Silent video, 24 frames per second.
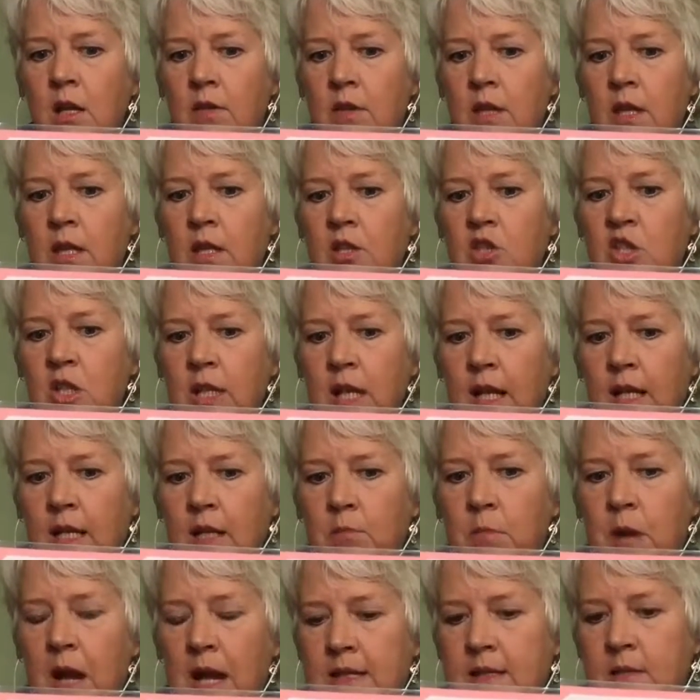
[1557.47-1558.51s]
the genetic
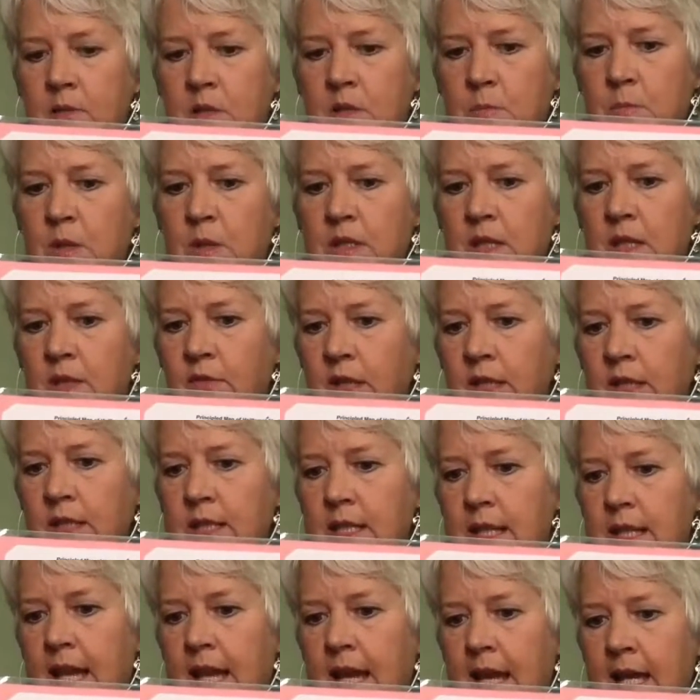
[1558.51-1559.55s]
miasm specific
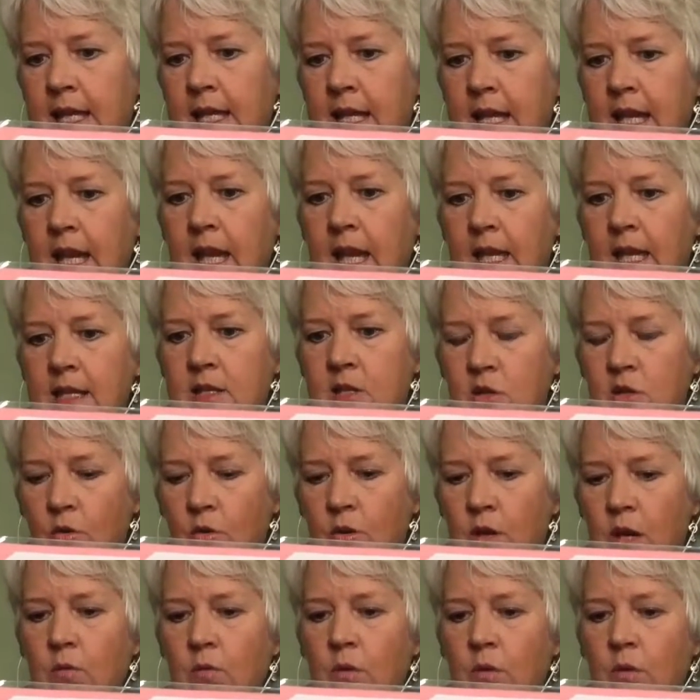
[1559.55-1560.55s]
to that case, so that